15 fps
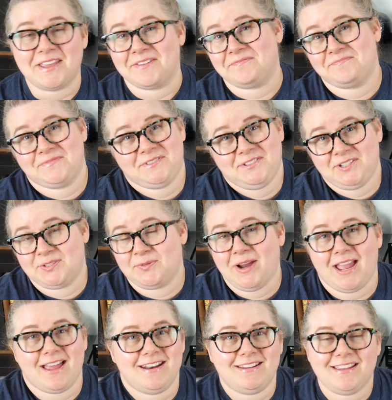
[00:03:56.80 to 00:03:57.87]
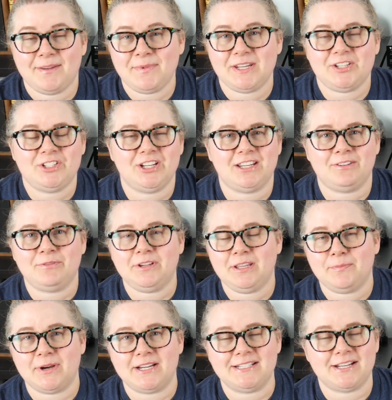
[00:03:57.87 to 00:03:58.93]
Okay, it's just rad. I mean, she can really
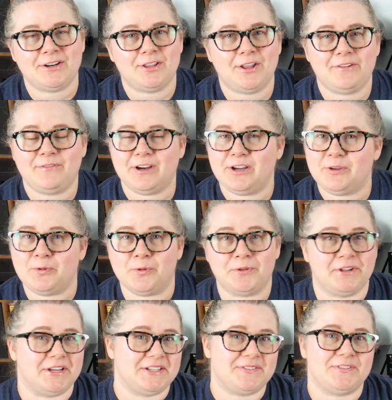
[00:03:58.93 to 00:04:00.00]
break down a lot of very cool things